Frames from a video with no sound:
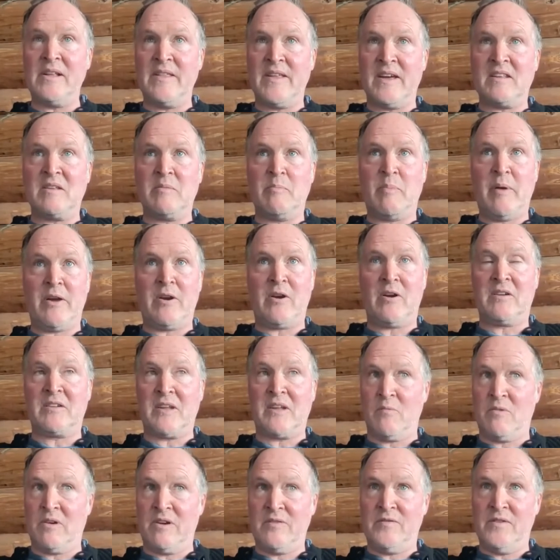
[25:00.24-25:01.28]
that's better because
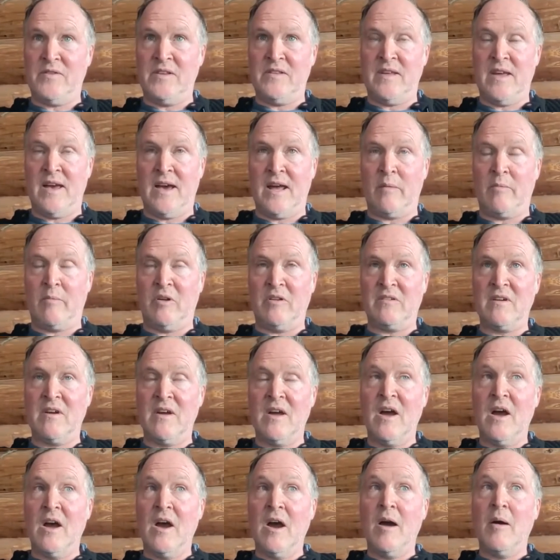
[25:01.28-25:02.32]
I want to feed the animals.
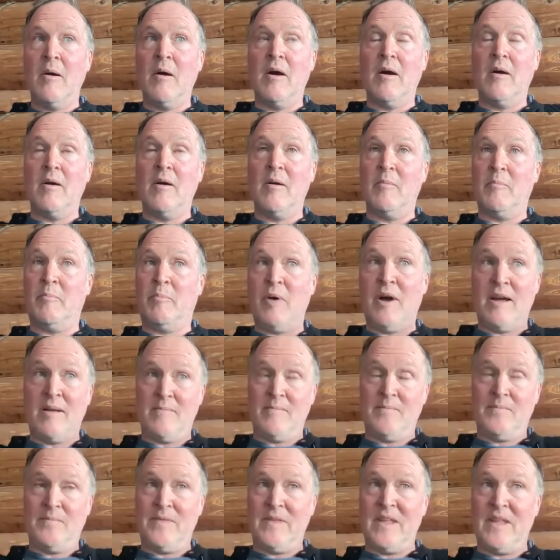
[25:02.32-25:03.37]
But
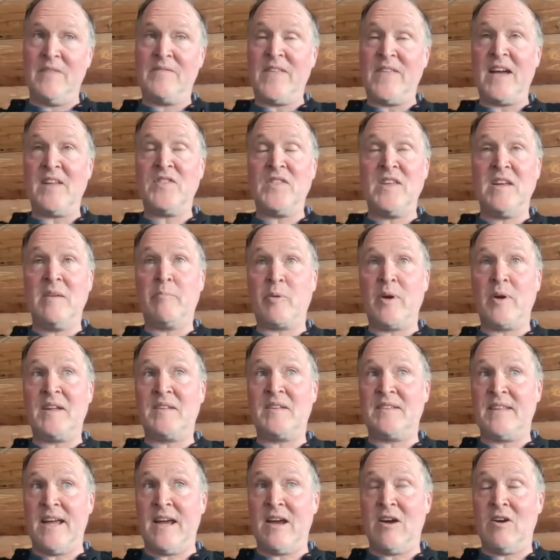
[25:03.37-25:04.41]
if that thing
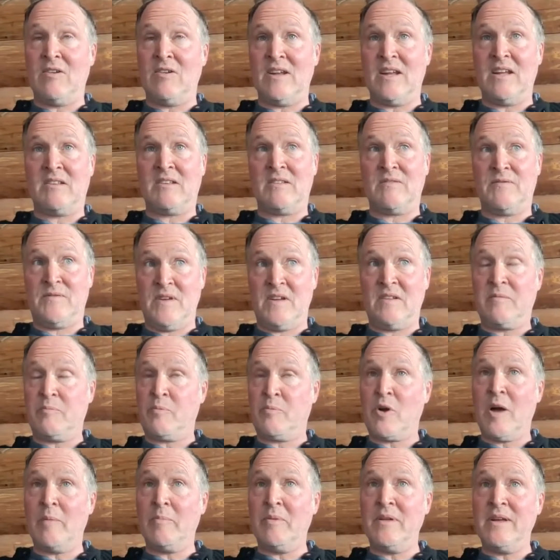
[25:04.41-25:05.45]
breaks down, it's
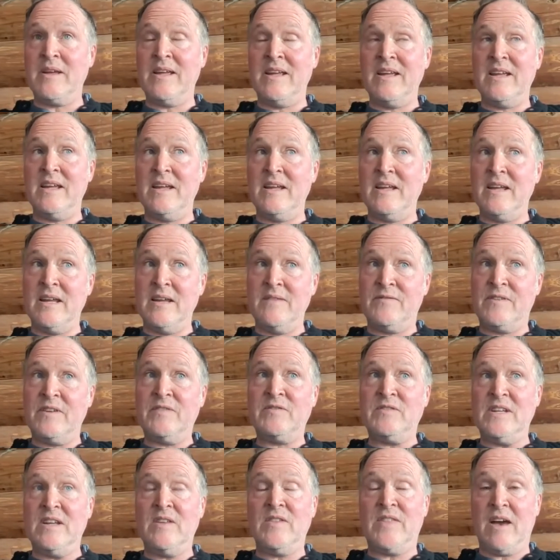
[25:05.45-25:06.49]
probably
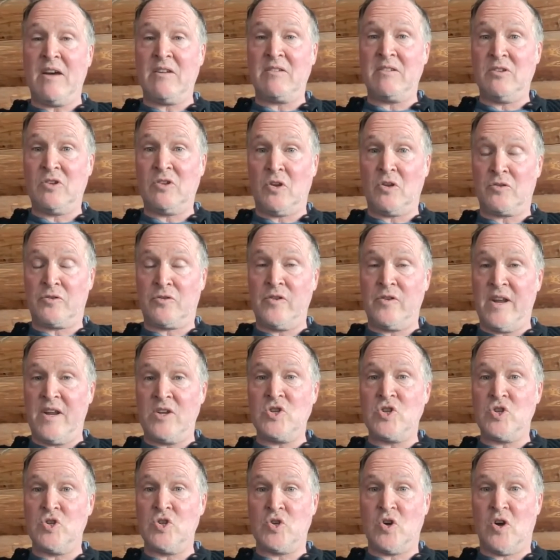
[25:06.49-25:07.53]
$15,000 for an
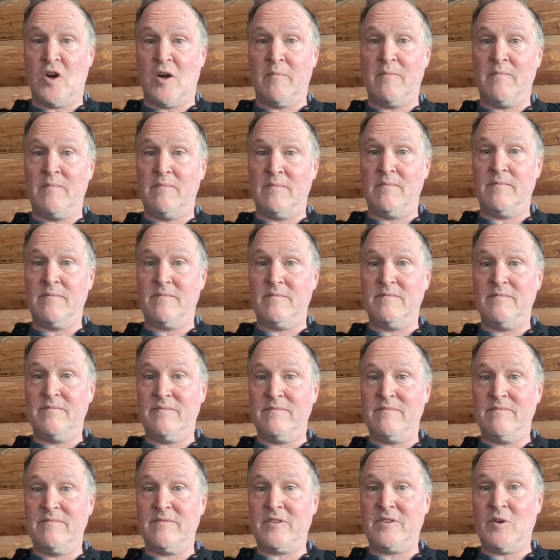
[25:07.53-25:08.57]
engine job.
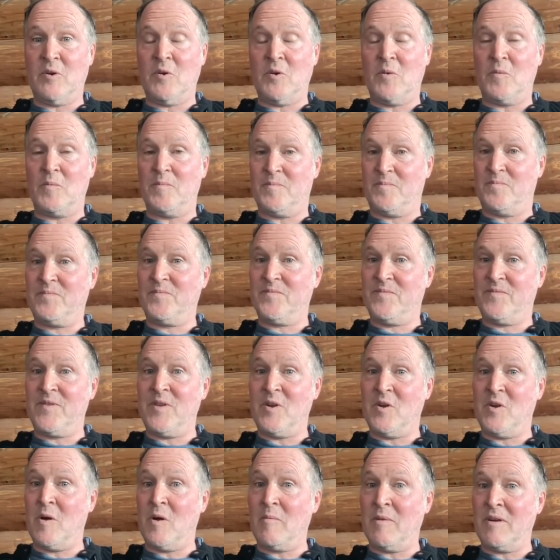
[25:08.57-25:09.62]
So,
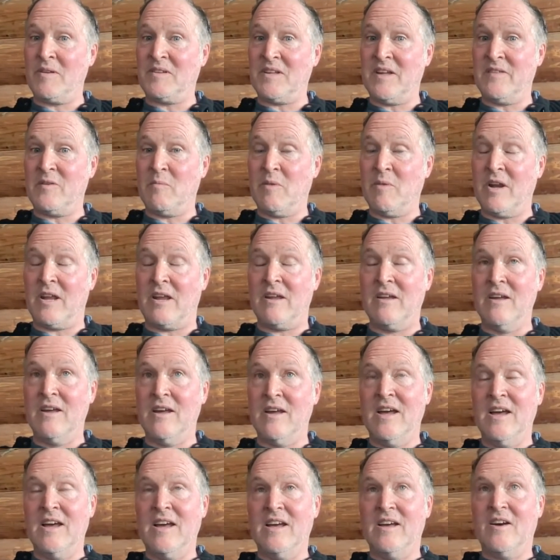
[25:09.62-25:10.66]
am I saving money?
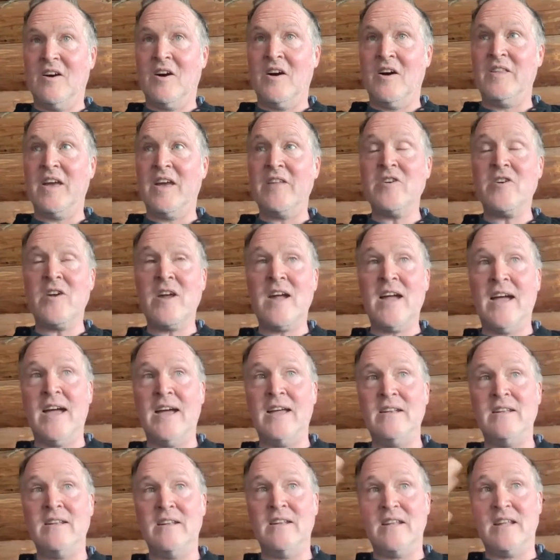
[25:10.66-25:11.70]
On the other hand,